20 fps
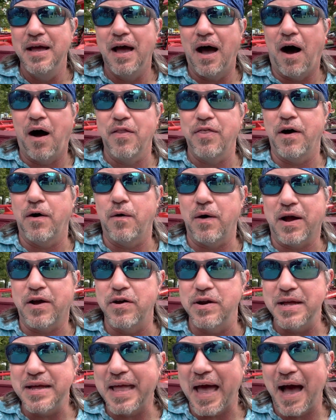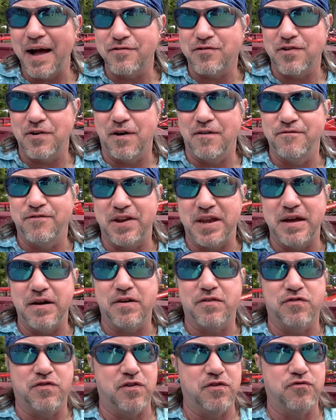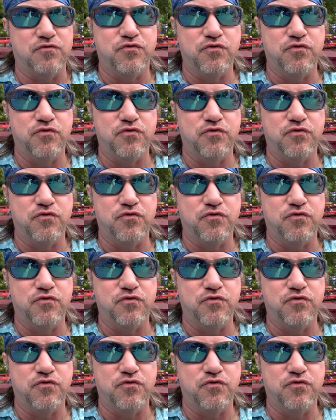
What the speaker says: although we couldn't catch it on video because it was